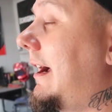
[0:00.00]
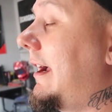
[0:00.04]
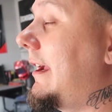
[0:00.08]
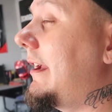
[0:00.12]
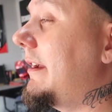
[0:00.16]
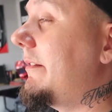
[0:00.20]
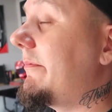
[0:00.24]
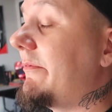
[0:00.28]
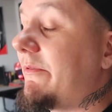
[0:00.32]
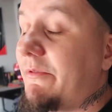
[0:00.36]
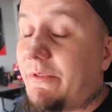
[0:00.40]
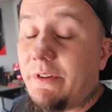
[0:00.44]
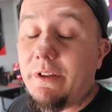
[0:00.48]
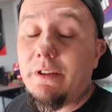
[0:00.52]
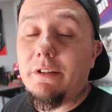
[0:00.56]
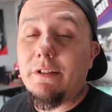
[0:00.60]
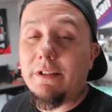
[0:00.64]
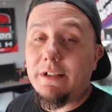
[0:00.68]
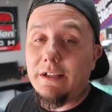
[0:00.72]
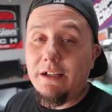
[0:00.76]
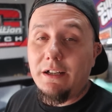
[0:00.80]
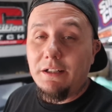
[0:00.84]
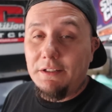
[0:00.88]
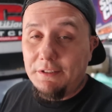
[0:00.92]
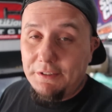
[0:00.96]
I am
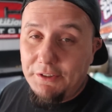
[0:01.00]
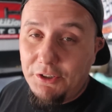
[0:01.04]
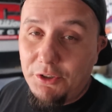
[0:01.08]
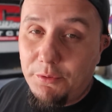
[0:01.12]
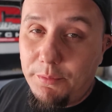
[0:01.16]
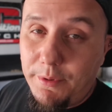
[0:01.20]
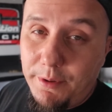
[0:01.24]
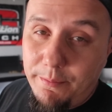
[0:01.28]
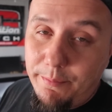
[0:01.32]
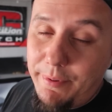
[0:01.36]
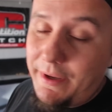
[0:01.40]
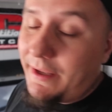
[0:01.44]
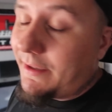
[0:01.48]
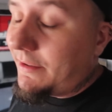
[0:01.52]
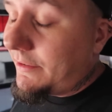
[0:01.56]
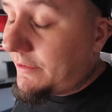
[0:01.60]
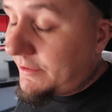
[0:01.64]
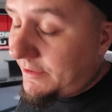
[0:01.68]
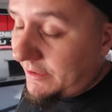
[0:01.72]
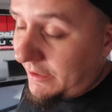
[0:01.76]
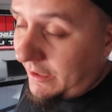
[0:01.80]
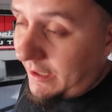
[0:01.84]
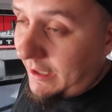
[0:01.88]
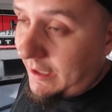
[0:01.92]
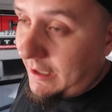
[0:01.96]
feeling a little bit better
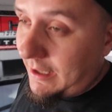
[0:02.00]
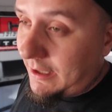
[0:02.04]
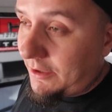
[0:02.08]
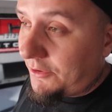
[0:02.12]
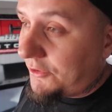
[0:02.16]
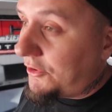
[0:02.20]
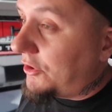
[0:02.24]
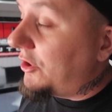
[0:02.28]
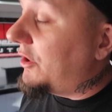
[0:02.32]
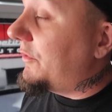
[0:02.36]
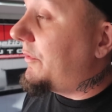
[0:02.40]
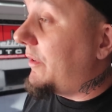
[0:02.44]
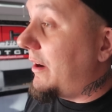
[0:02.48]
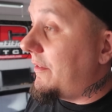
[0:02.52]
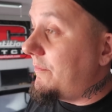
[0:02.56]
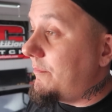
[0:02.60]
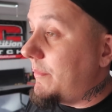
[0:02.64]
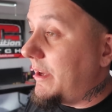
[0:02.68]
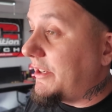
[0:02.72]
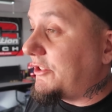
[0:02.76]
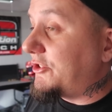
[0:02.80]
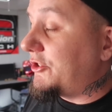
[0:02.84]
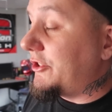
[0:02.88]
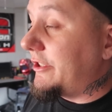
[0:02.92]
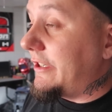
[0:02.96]
today. I don't know if I've
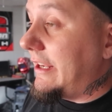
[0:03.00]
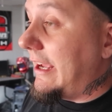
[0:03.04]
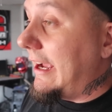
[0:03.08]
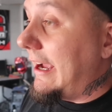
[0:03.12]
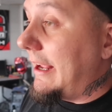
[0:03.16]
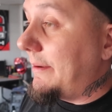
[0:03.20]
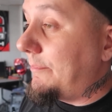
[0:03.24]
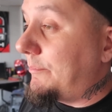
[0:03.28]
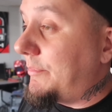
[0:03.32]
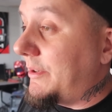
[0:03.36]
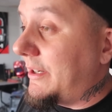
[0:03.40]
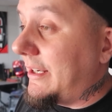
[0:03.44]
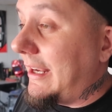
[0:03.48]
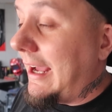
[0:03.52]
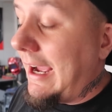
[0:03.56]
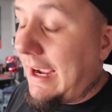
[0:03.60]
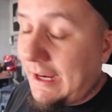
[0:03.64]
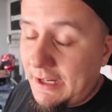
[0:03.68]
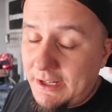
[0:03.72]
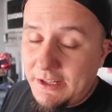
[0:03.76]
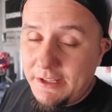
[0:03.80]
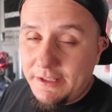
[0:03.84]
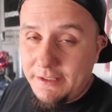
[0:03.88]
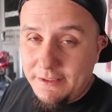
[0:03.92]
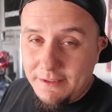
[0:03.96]
mentioned that, but
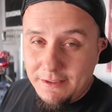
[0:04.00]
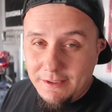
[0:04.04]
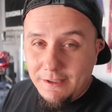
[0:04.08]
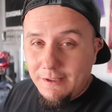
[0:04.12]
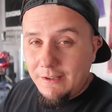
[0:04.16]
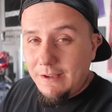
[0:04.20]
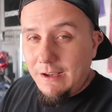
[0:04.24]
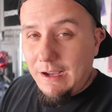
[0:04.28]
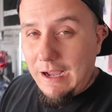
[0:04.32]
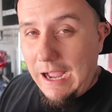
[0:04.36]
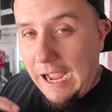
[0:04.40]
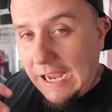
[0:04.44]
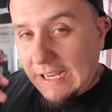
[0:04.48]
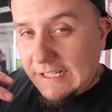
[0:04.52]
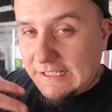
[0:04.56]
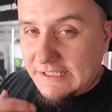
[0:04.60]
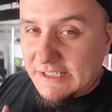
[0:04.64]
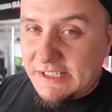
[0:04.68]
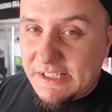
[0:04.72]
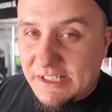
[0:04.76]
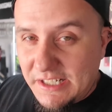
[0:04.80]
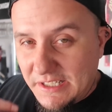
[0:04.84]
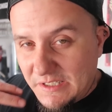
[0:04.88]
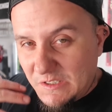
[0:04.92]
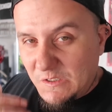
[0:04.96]
I could I could
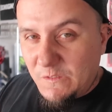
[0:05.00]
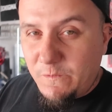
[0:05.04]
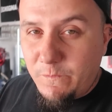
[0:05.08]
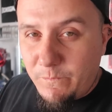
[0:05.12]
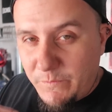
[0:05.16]
still